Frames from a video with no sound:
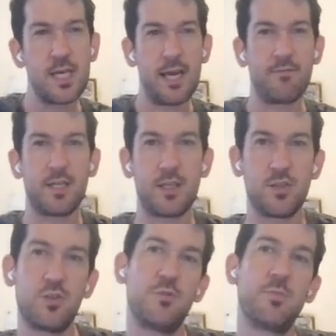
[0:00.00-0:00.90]
users and
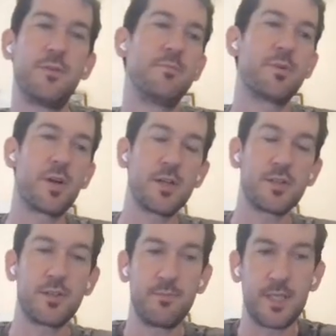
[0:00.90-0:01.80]
stuff. And
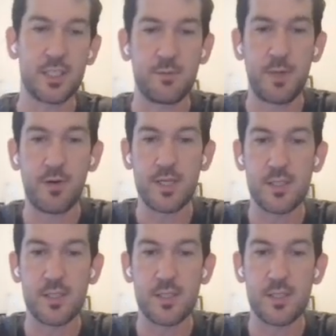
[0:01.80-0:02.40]
that's now,